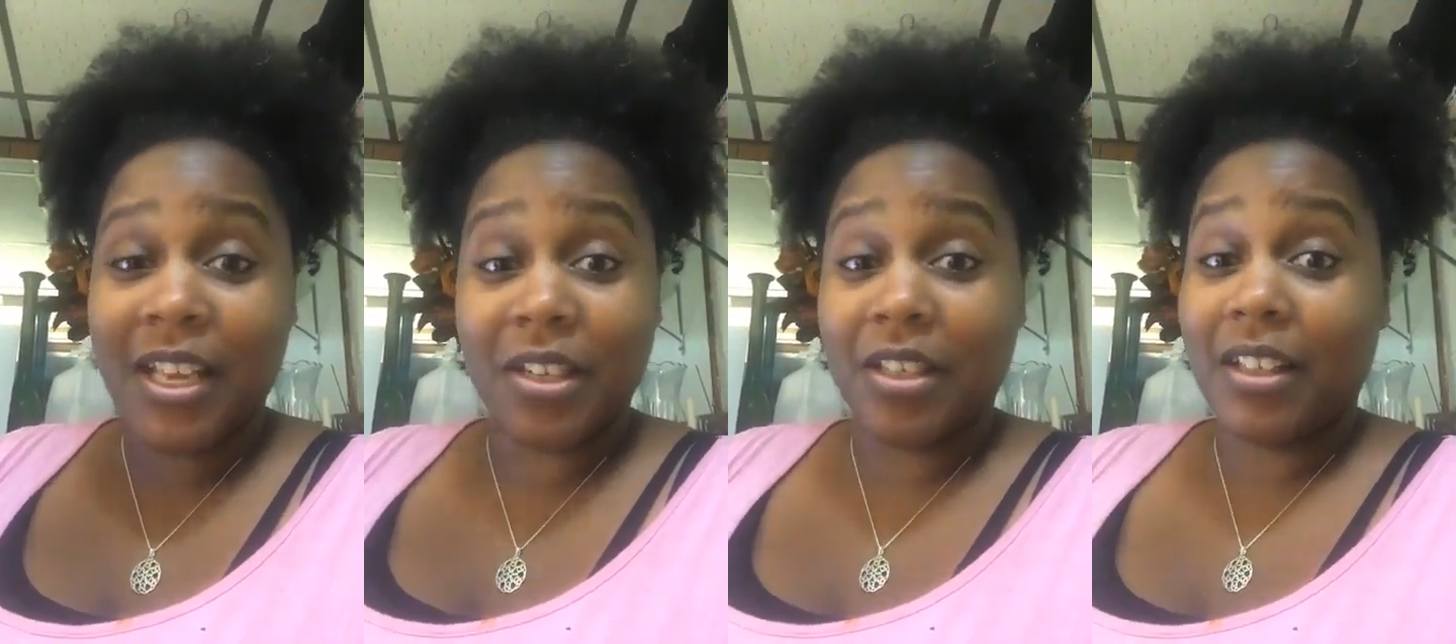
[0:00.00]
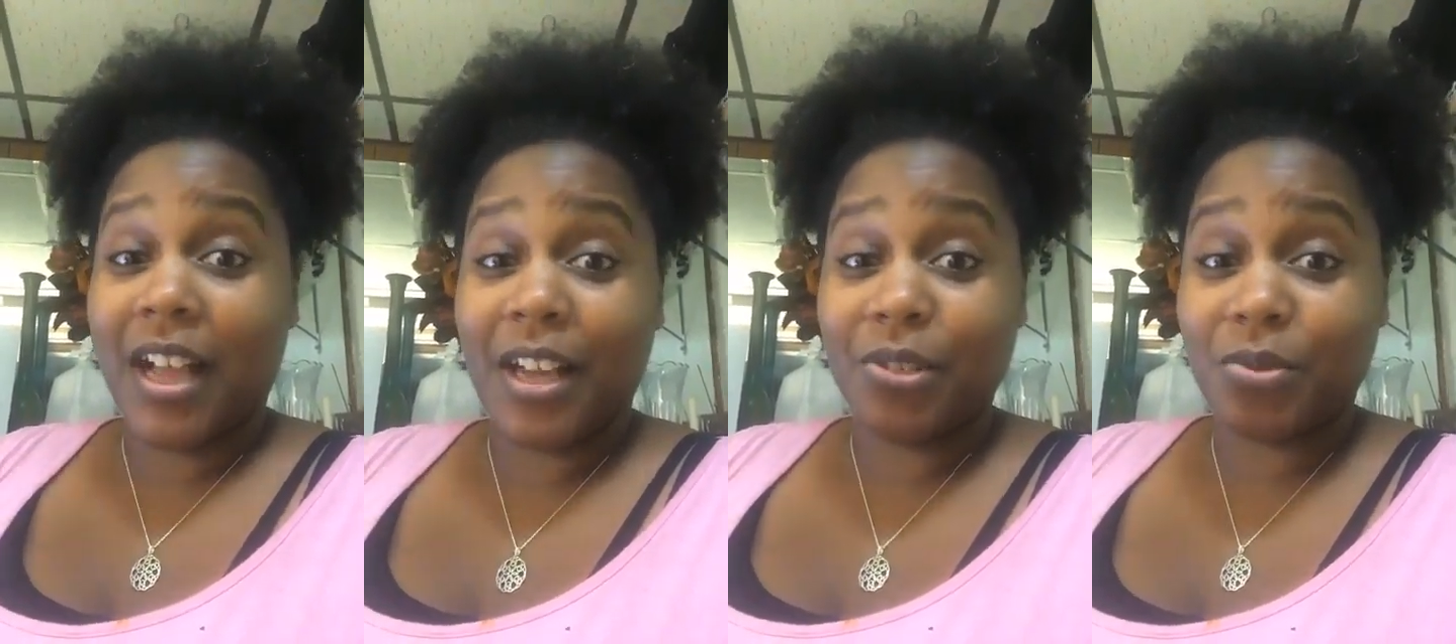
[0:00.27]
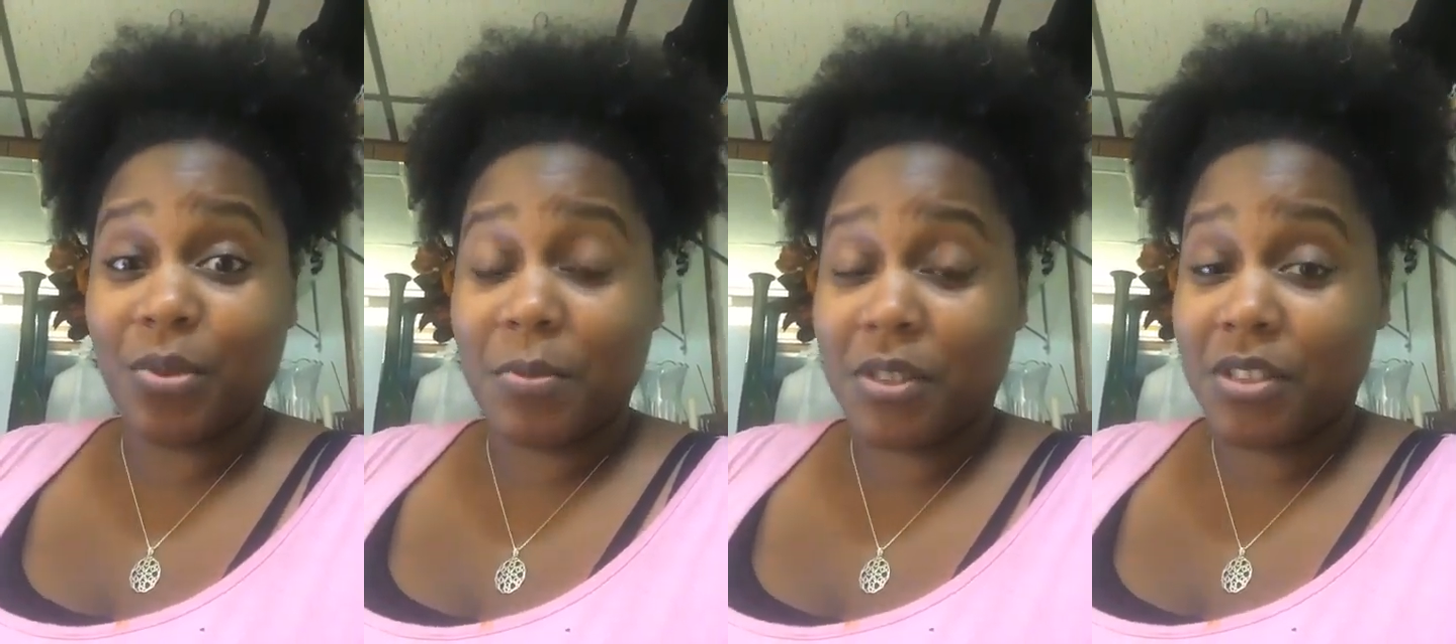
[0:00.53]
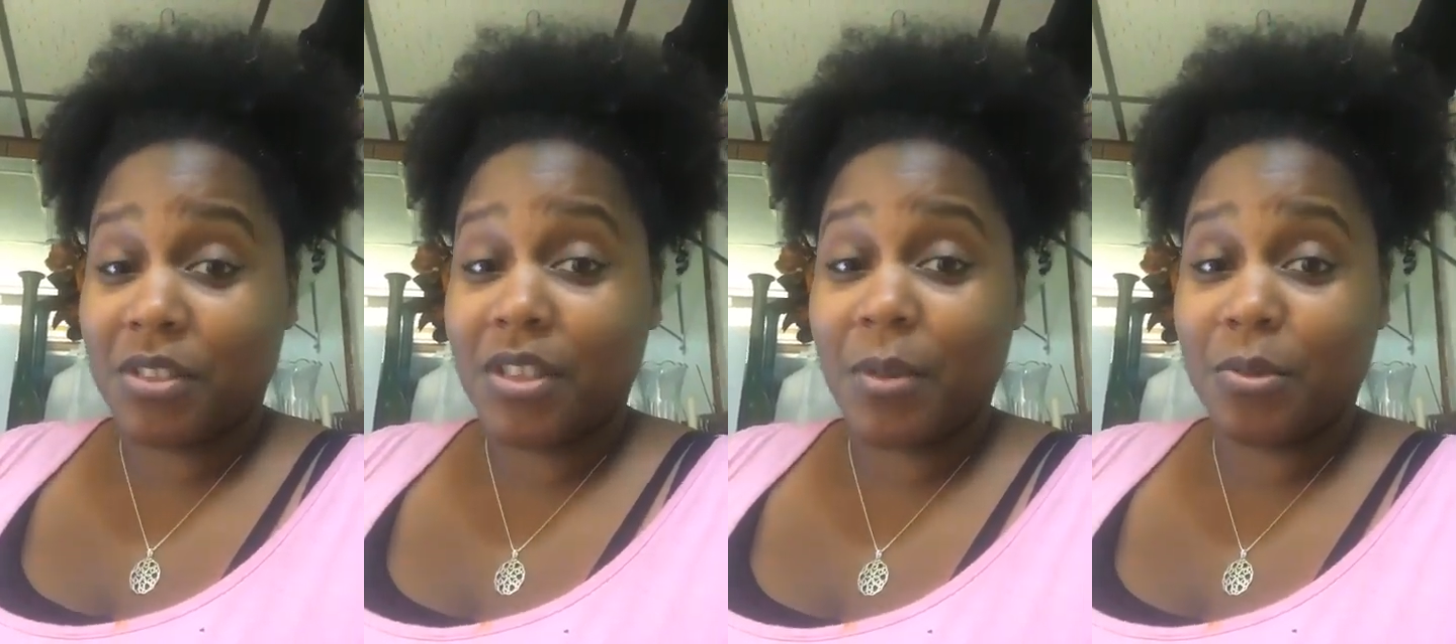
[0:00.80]
the classroom as
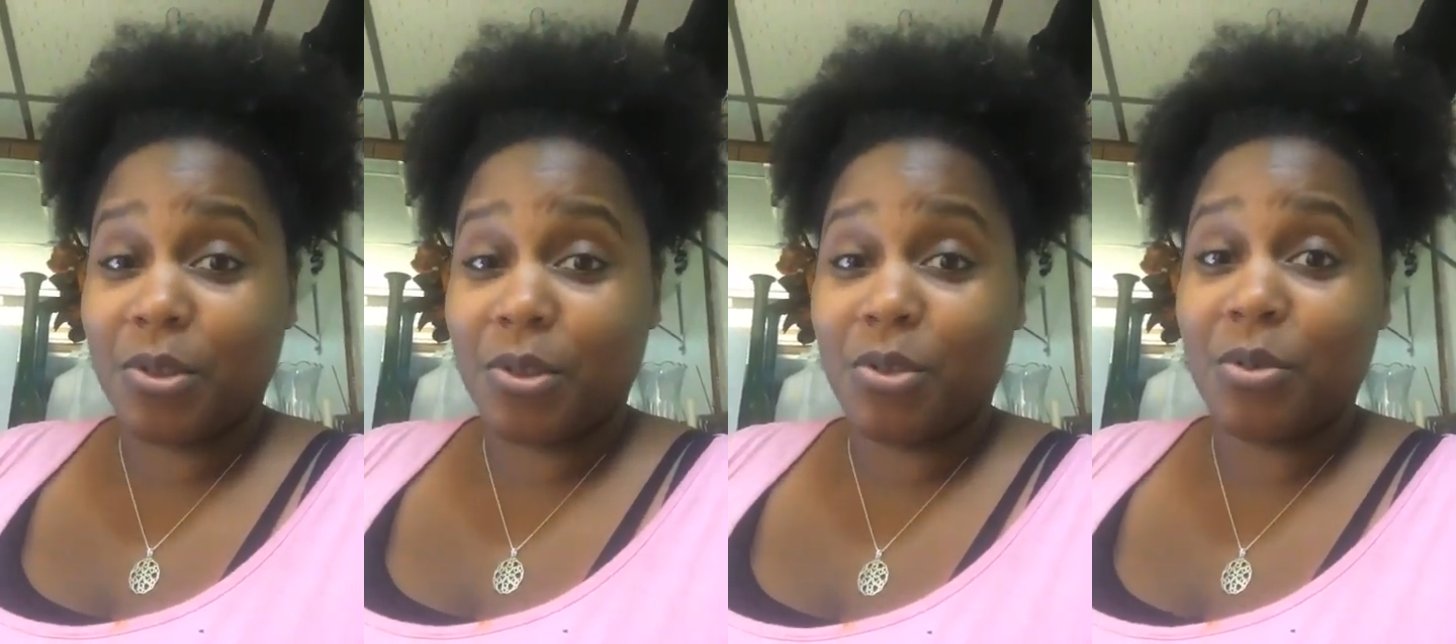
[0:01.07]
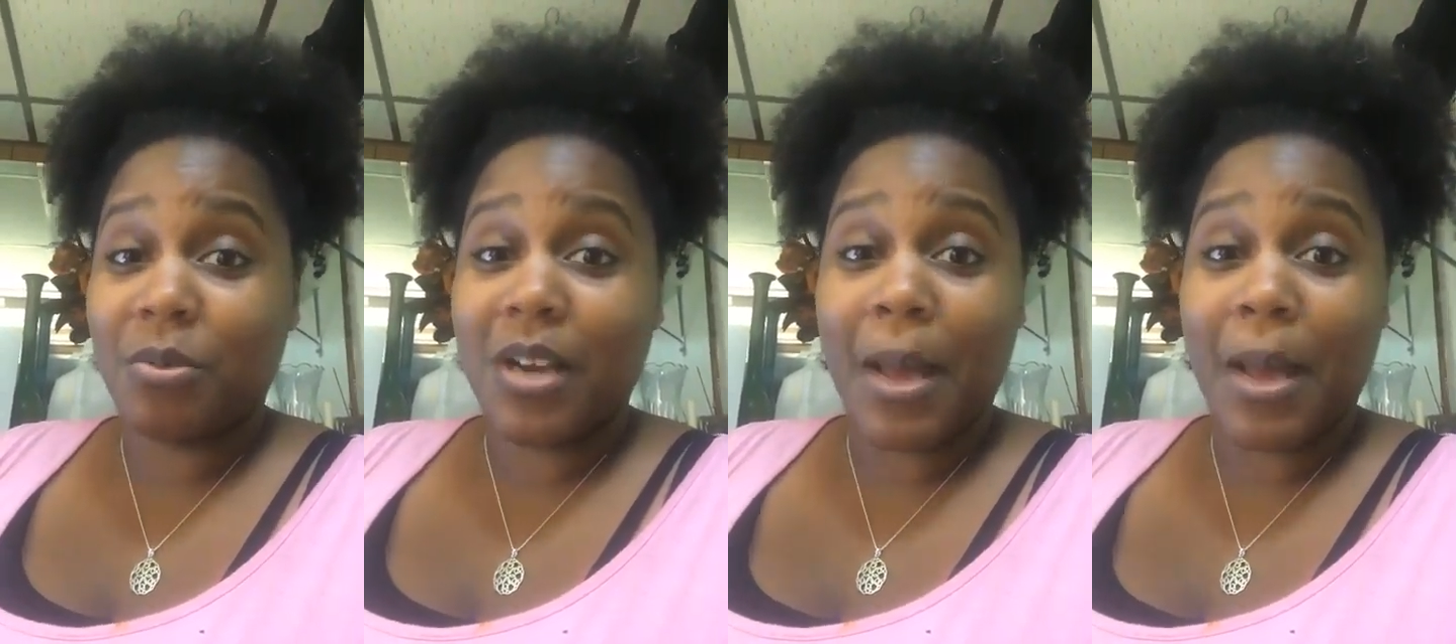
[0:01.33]
a substitute.